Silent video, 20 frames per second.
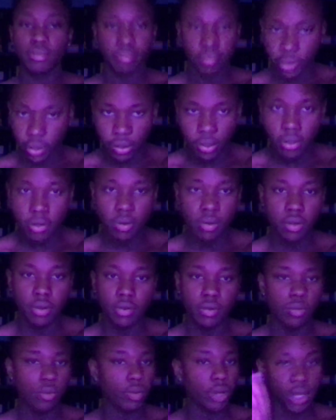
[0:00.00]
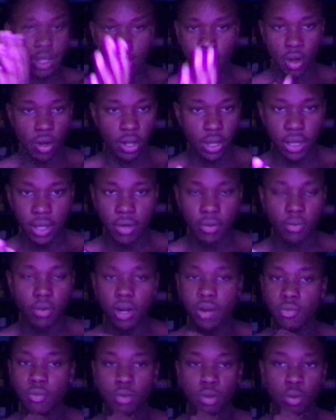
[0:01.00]
The we can all get
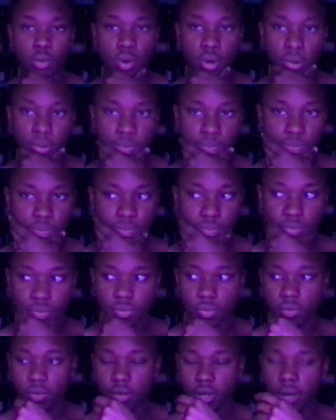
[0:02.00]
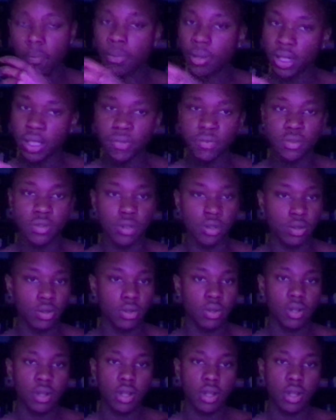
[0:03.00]
whatever we want. I believe so.